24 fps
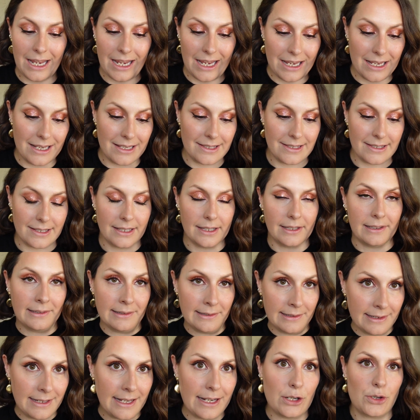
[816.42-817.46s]
is
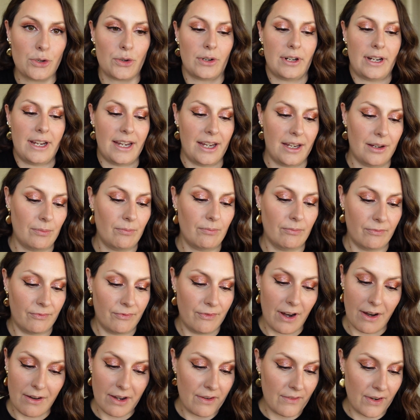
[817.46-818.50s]
literally
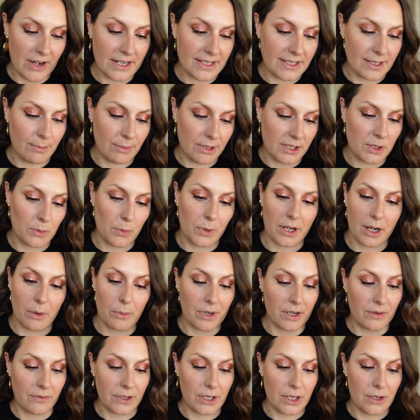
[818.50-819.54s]
very, very similar to what I
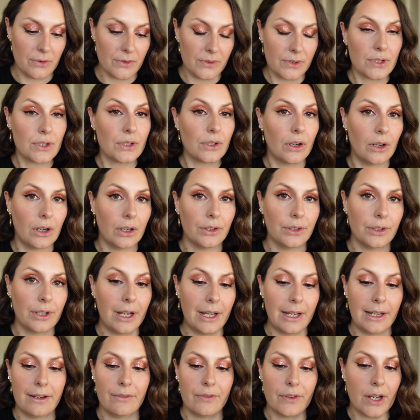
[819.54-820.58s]
would have used on
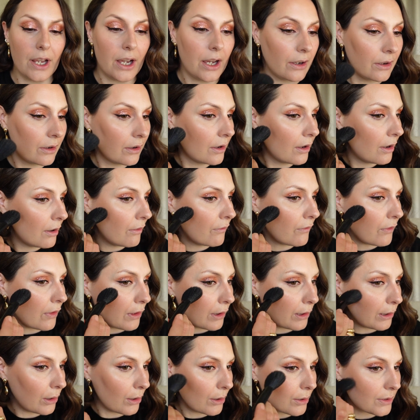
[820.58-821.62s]
Olivia for the
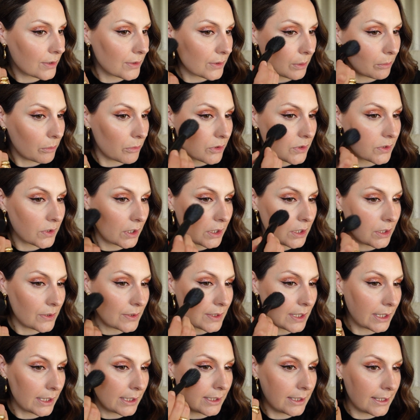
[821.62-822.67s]
look. So I'm just gonna
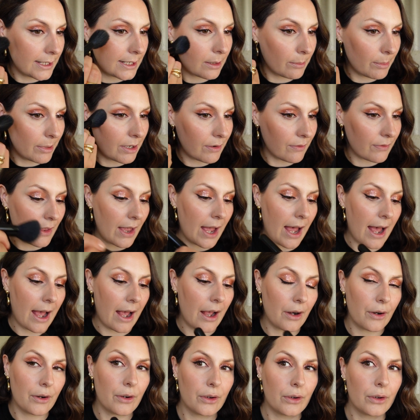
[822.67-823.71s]
use a little bit of
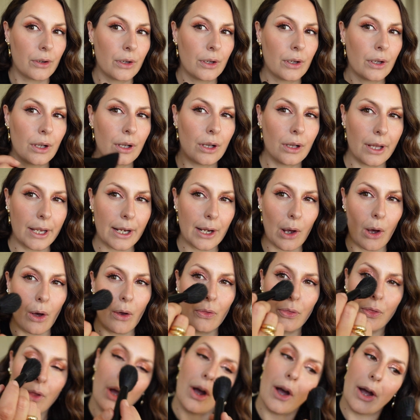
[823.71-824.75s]
that like
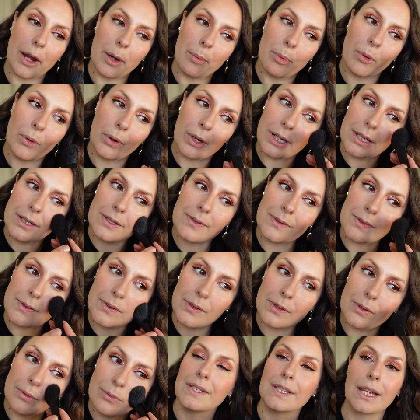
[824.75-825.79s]
on the high
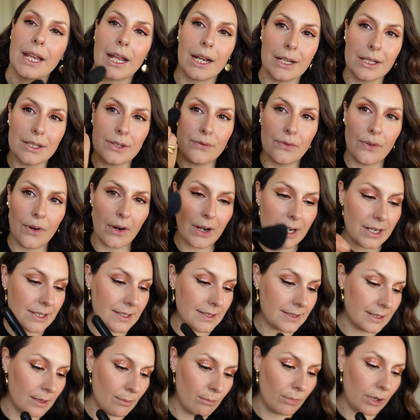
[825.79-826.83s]
points, because again, it's very
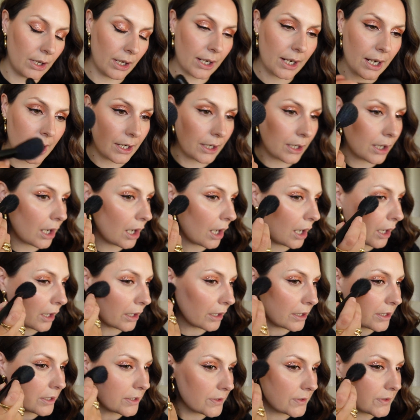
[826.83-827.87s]
similar kind of
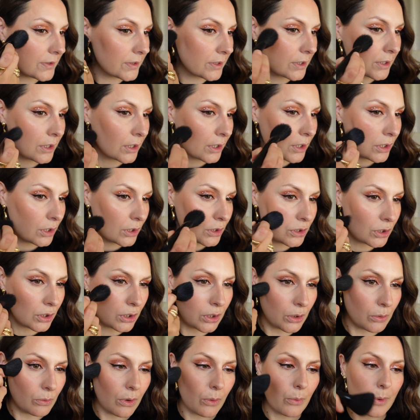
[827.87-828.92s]
colors
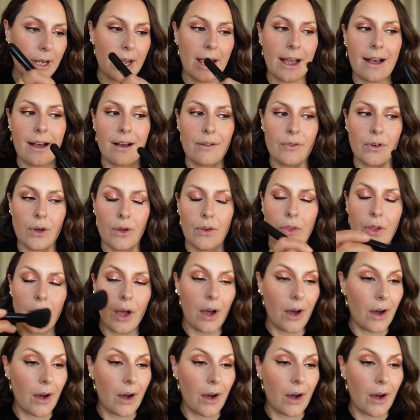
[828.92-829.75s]
to what we have on the